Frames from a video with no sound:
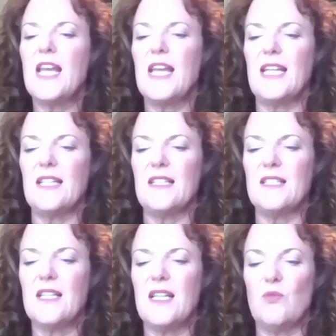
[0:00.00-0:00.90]
And
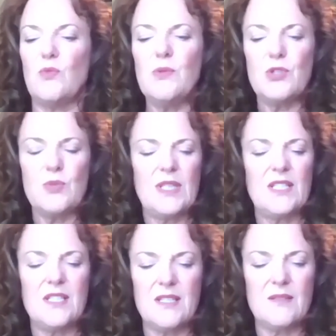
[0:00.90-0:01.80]
we were doing
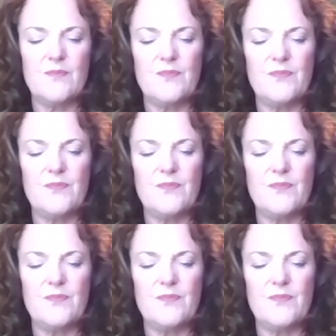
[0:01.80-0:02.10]
this,